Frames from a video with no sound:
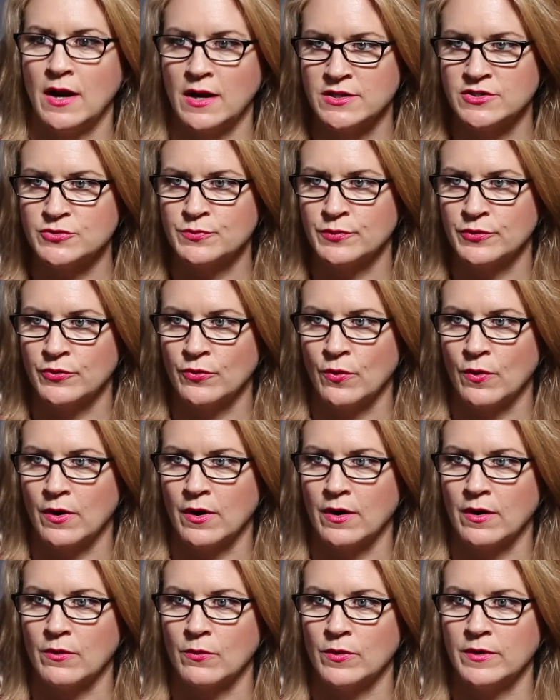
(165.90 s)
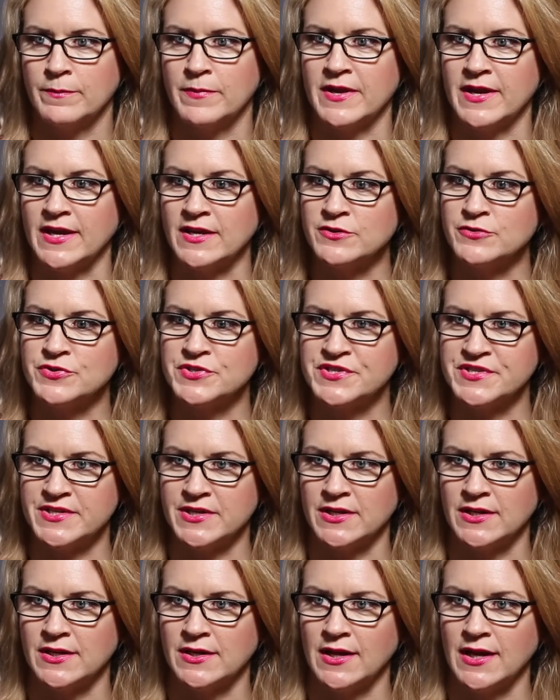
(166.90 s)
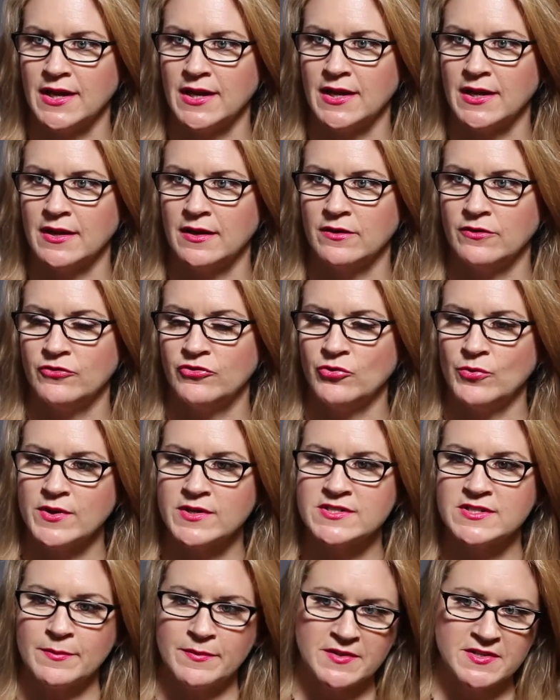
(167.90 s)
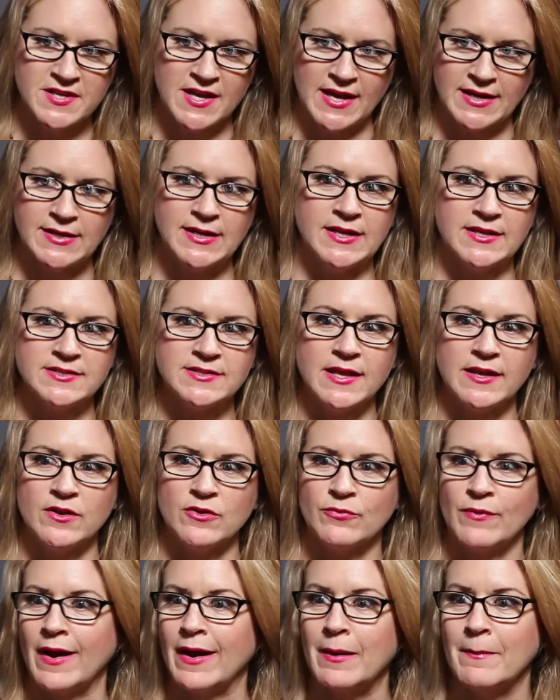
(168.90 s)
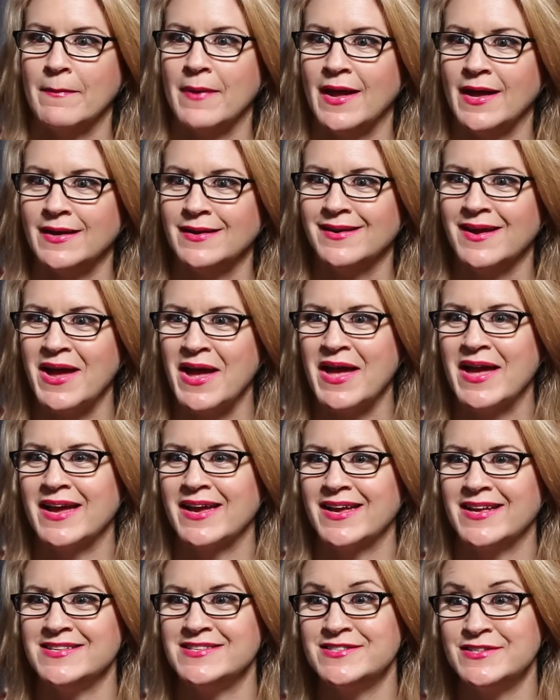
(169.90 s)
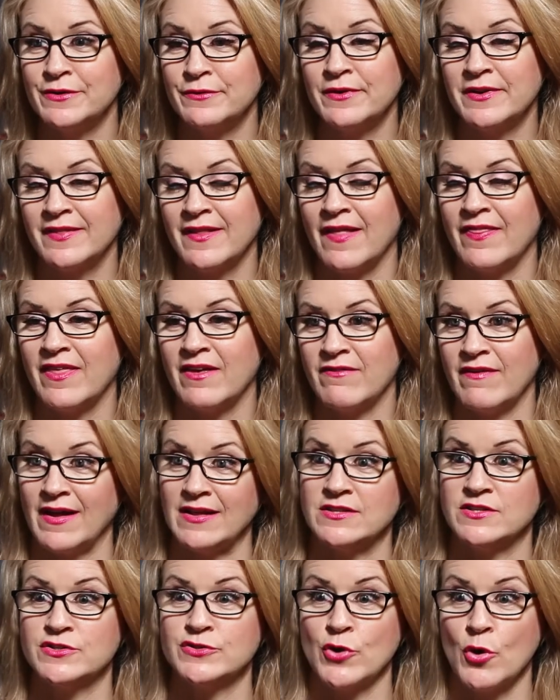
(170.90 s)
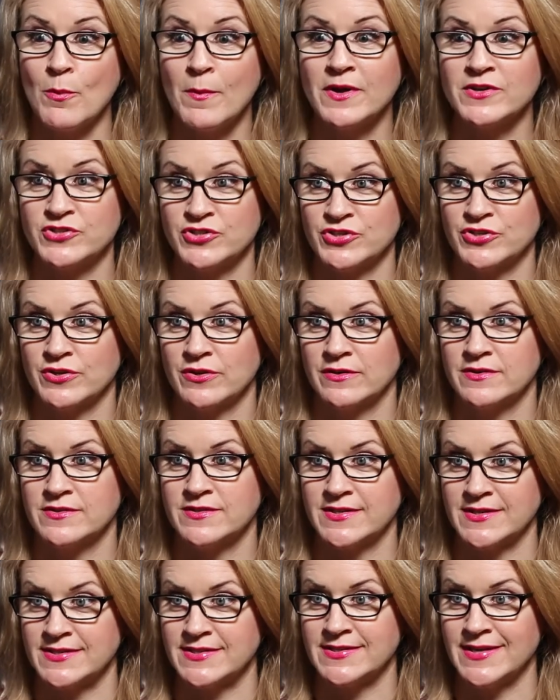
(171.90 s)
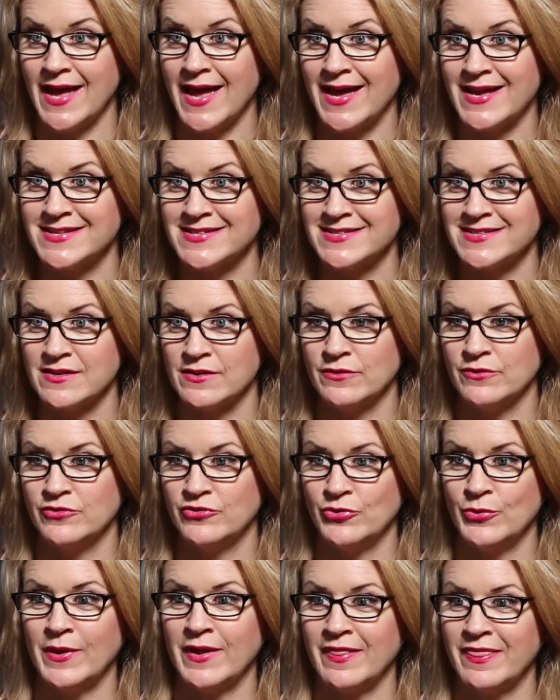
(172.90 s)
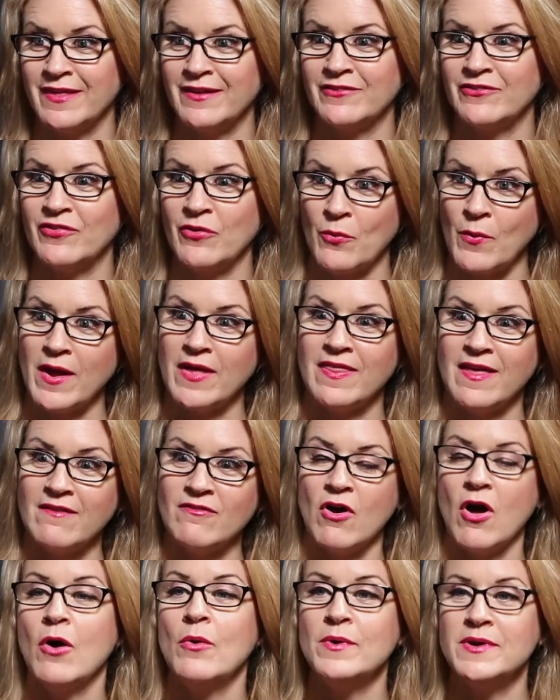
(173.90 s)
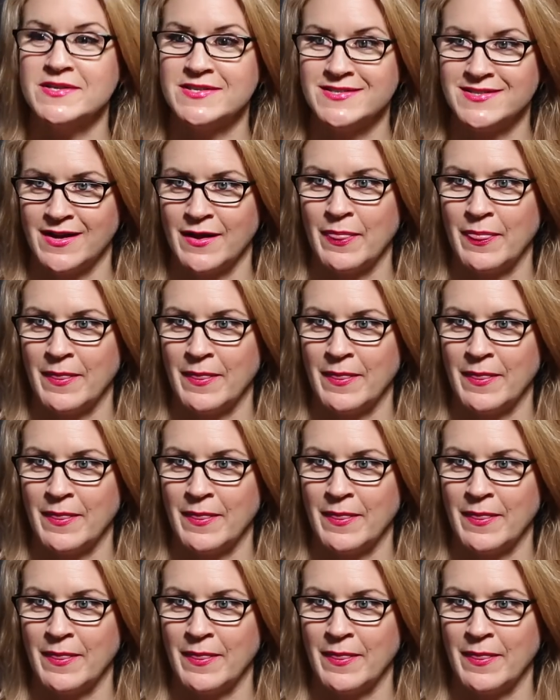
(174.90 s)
entrepreneur would be interested in doing some of the techniques that you recommend, considering that they've had so much success doing things the way they've always done